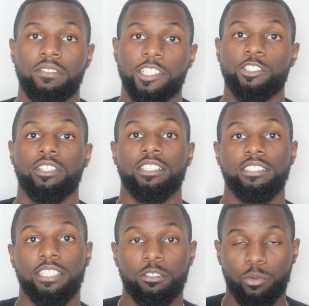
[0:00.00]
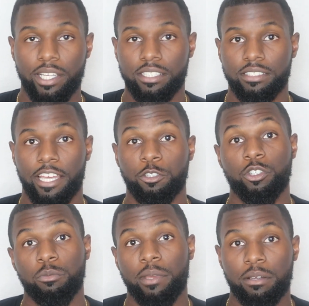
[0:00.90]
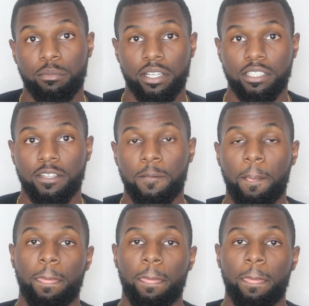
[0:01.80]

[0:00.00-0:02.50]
these are legit ways that you can make money